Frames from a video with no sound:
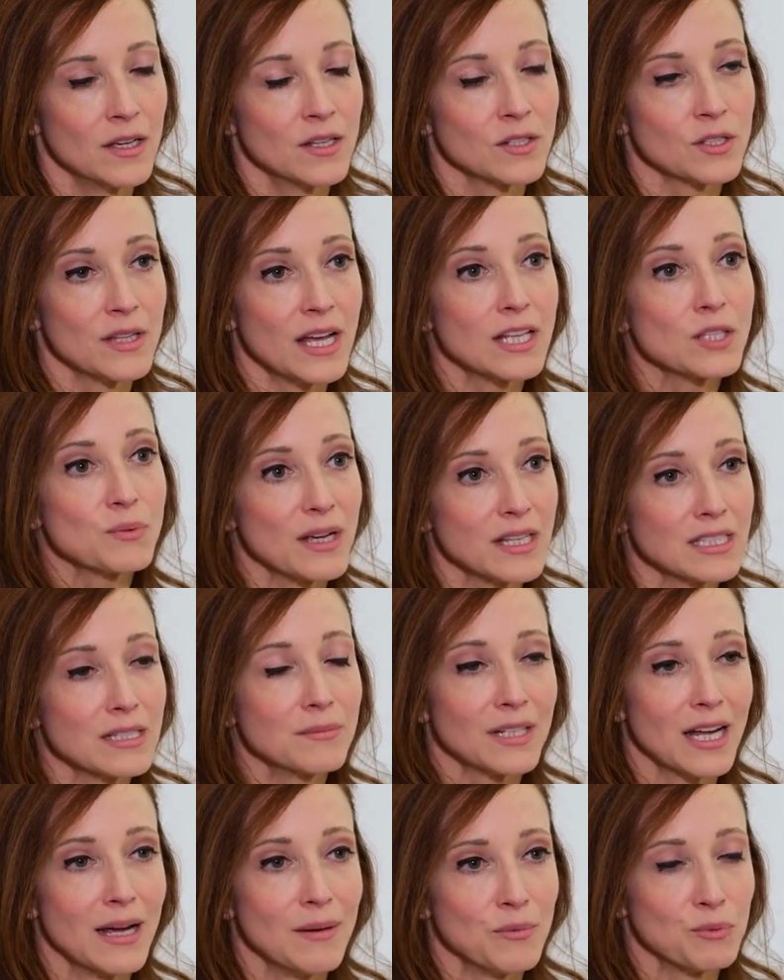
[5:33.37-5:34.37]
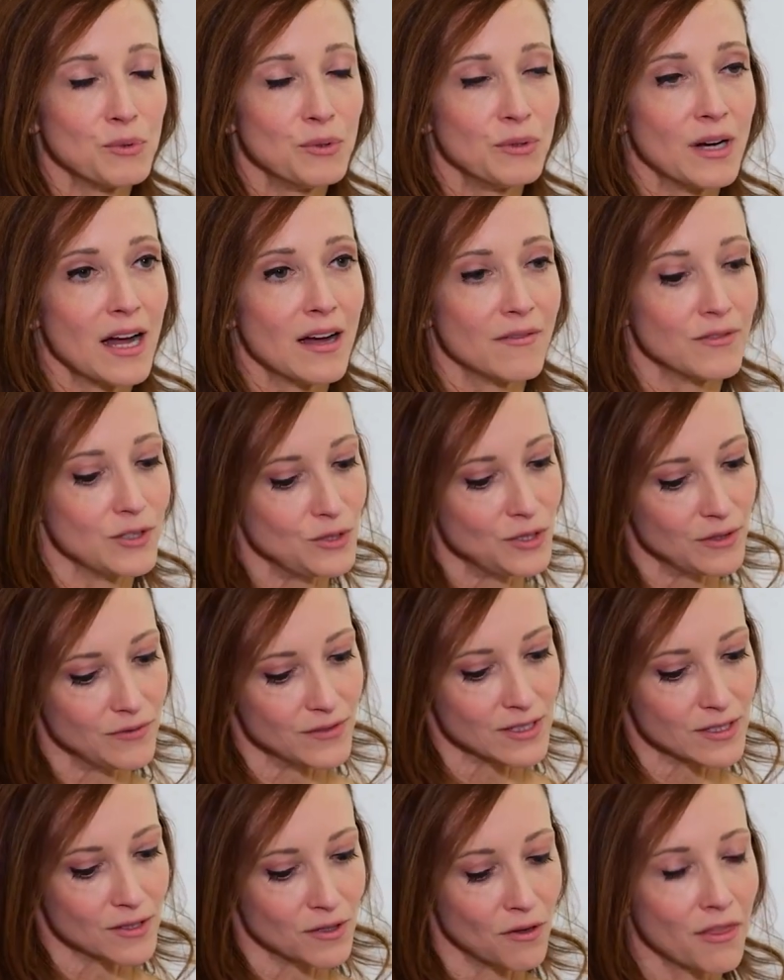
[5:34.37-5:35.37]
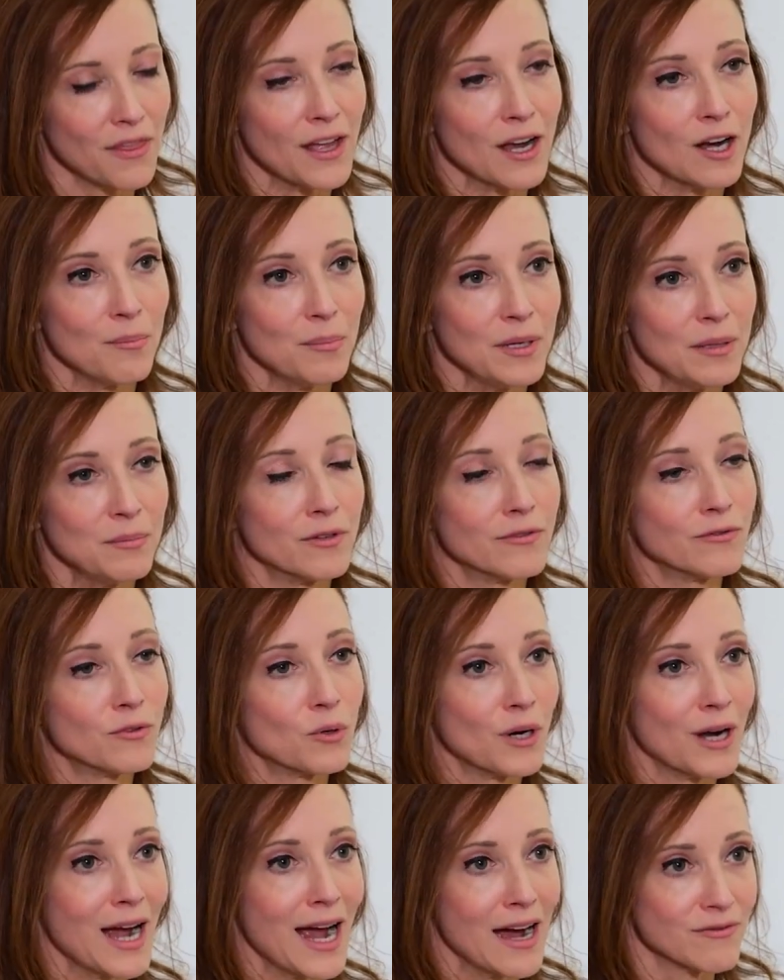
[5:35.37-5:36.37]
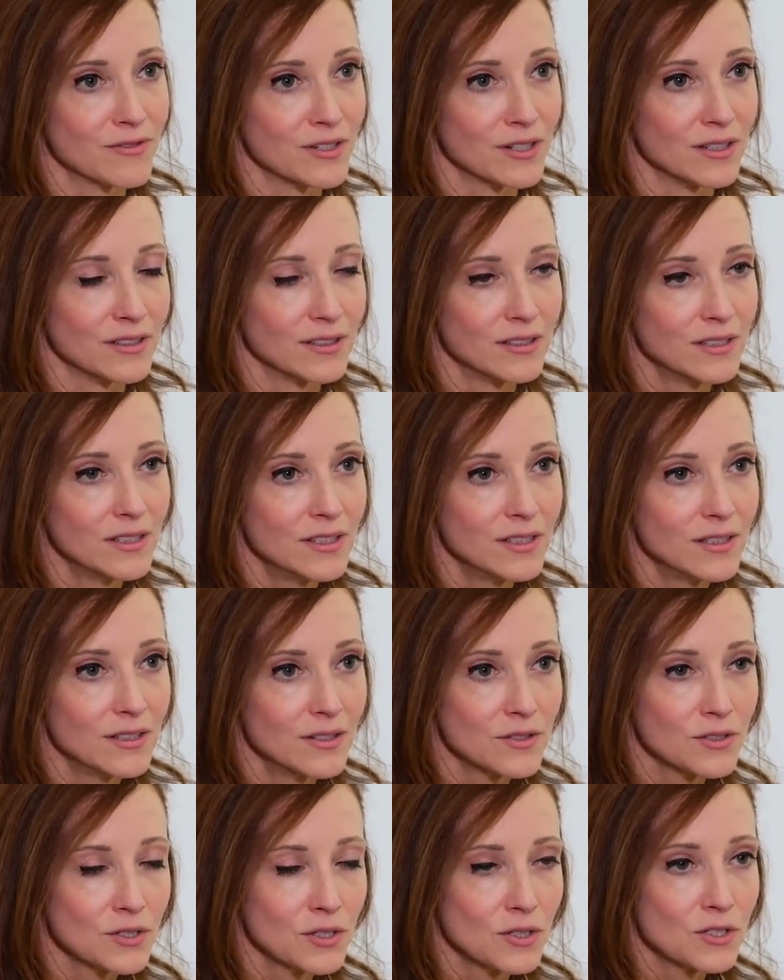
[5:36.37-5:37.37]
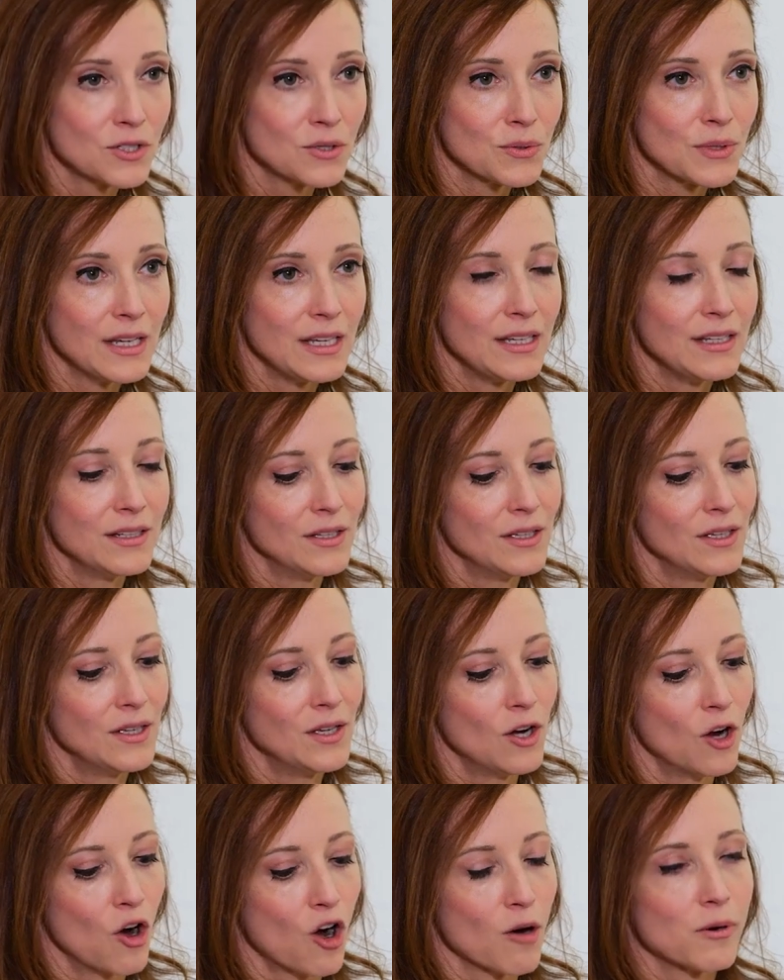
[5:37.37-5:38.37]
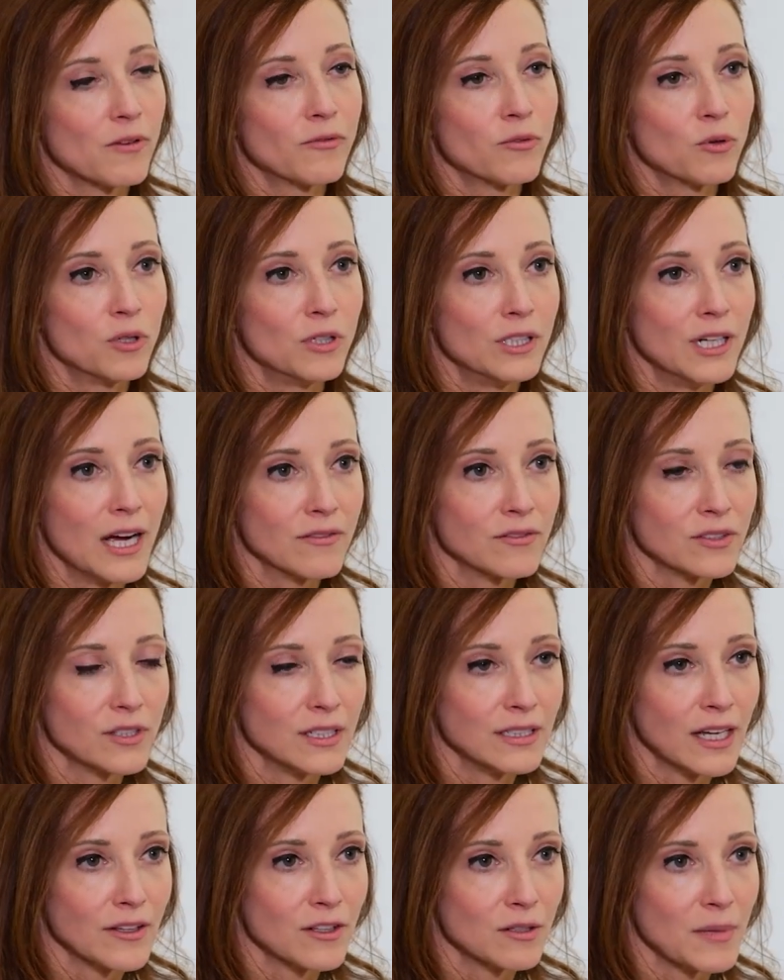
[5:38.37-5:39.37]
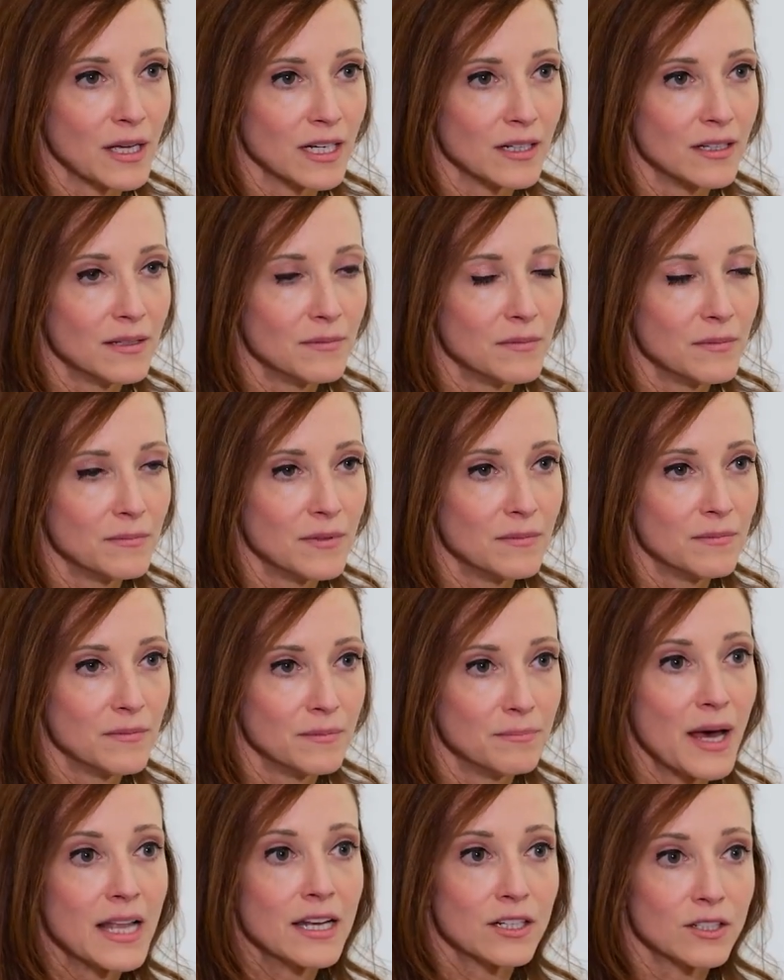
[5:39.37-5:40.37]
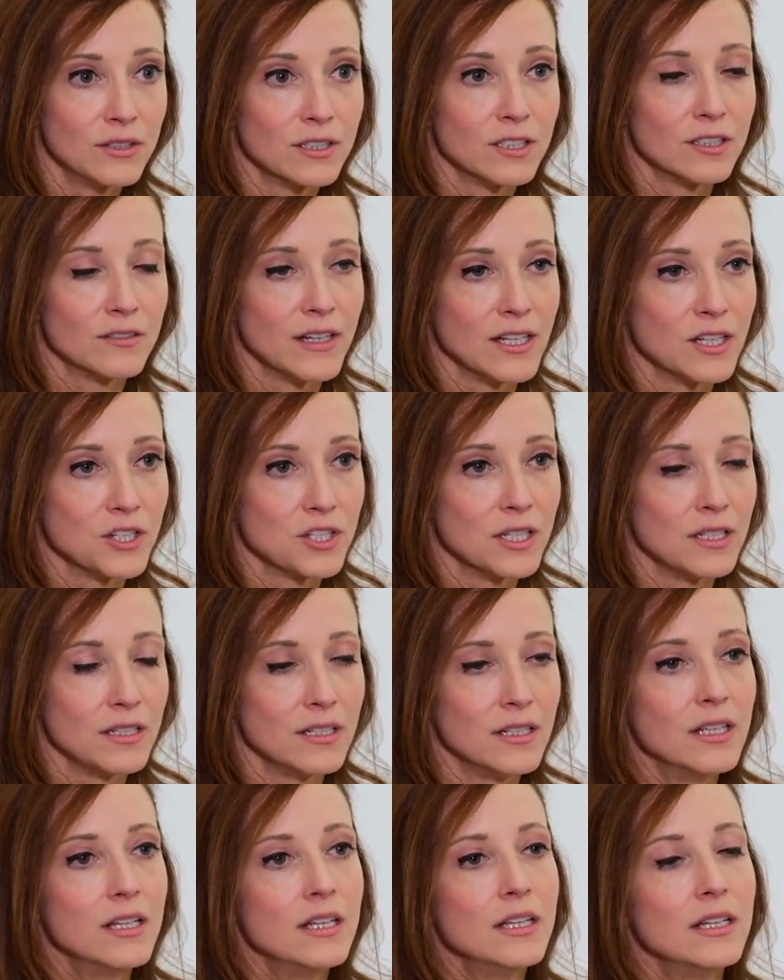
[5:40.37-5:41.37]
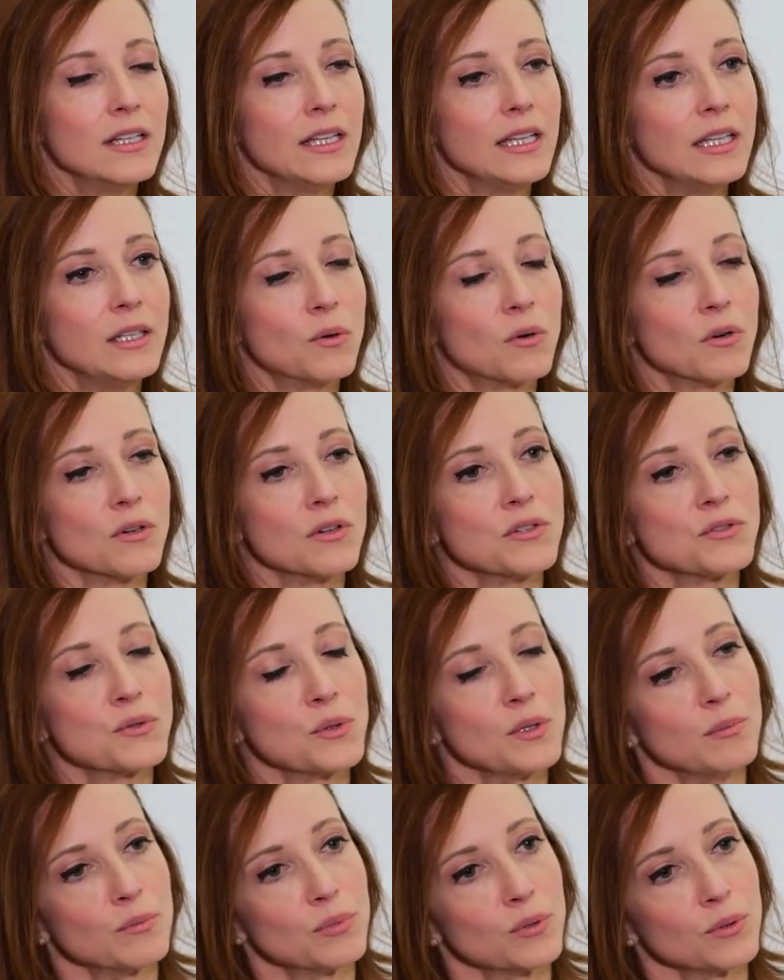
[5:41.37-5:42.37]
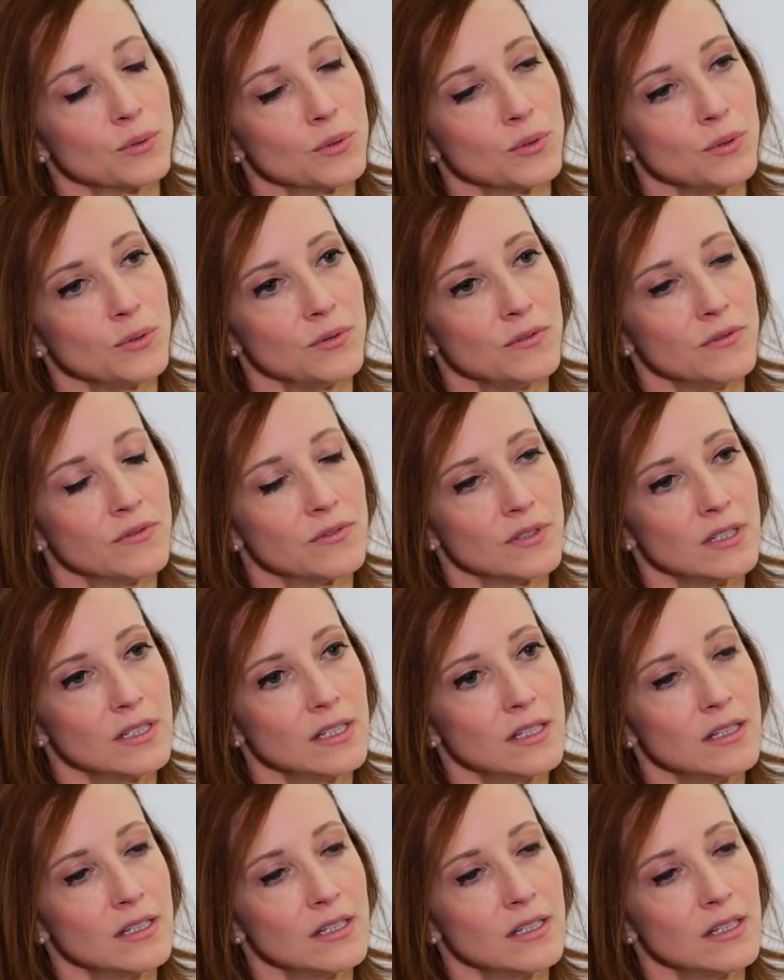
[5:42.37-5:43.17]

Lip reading: So that's why sometimes we will have you do physical therapy before or after surgery, or before or after another medical intervention, in order to improve